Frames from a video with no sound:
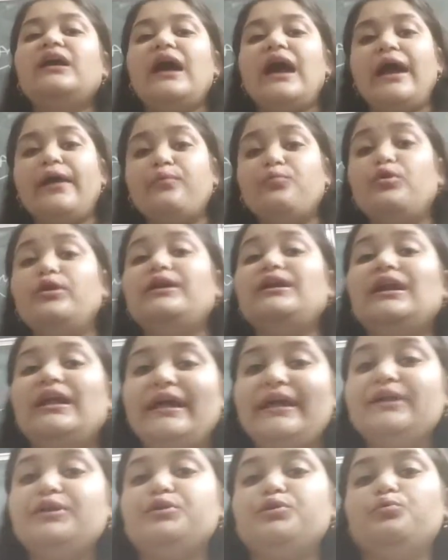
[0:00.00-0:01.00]
I would
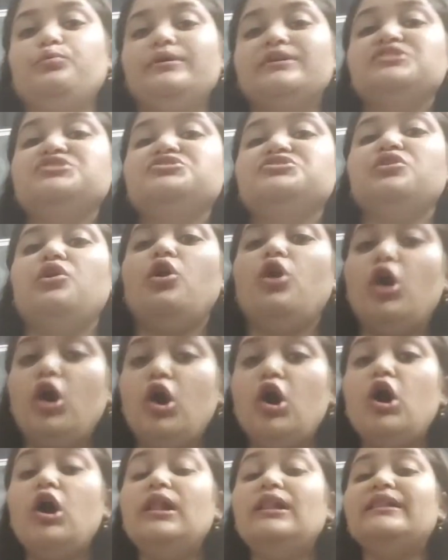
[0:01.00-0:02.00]
like to wish
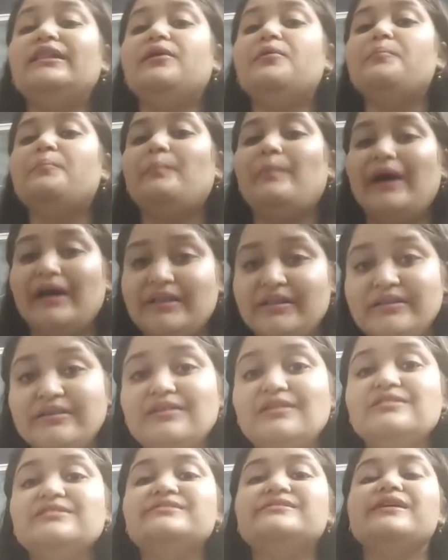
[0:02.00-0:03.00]
all the
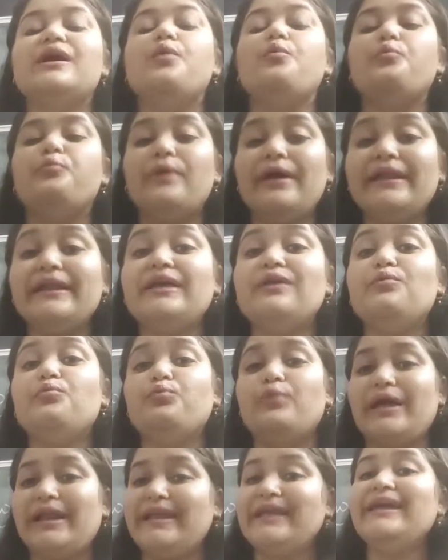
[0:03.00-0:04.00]
mothers a
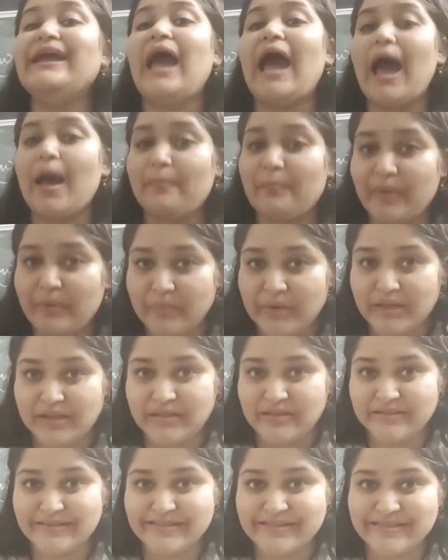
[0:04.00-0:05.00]
very happy
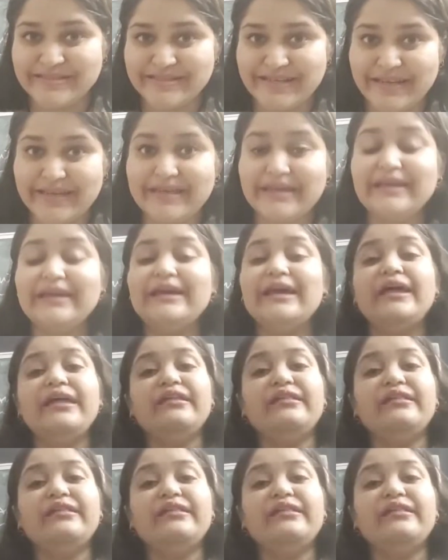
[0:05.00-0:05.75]
Mother's Day.